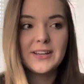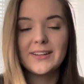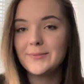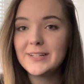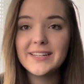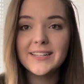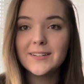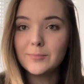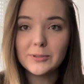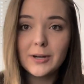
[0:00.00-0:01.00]
We
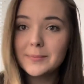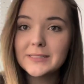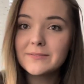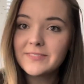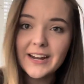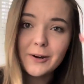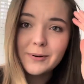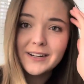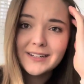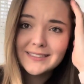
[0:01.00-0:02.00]
blew up some
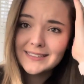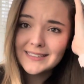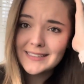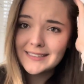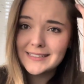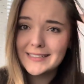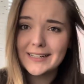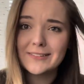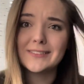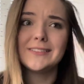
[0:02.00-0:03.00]
fireworks because, you
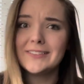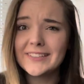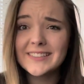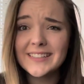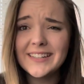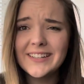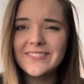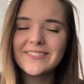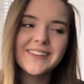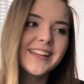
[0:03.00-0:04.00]
know, it's New Year's Eve.
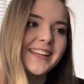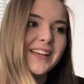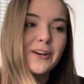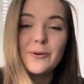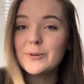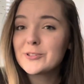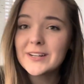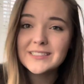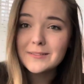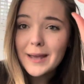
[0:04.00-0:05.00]
We
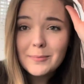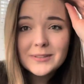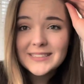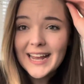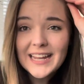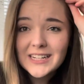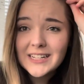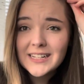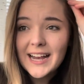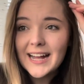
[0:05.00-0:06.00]
drank some apple
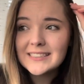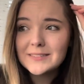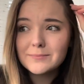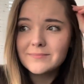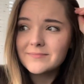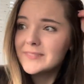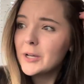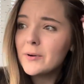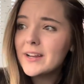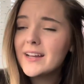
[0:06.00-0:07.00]
cider, had some
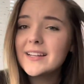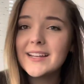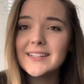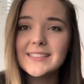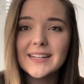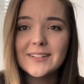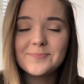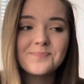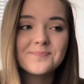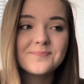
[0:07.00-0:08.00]
soda, and
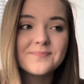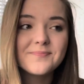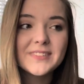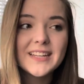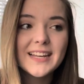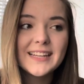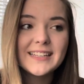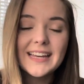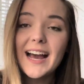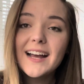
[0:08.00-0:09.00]
um,
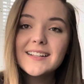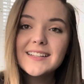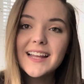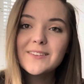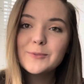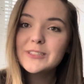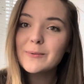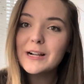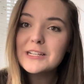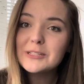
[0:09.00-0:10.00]
yeah, and then we started
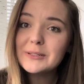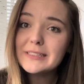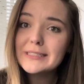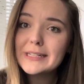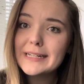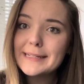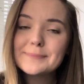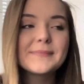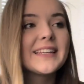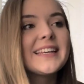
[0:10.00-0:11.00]
watching Toy Story.
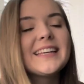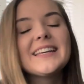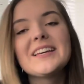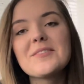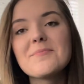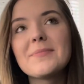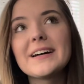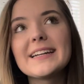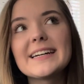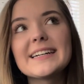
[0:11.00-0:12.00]

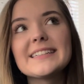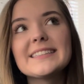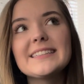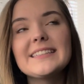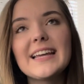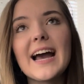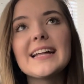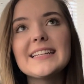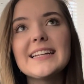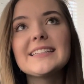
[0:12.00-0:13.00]
But uh, yeah,
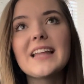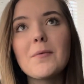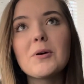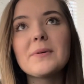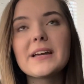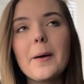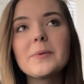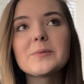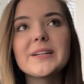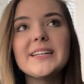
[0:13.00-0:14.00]
and then that moment comes
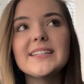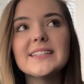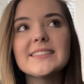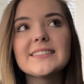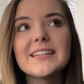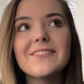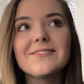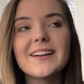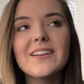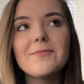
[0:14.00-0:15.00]
where he stood in
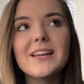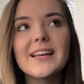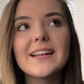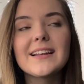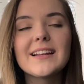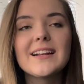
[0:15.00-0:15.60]
front of me and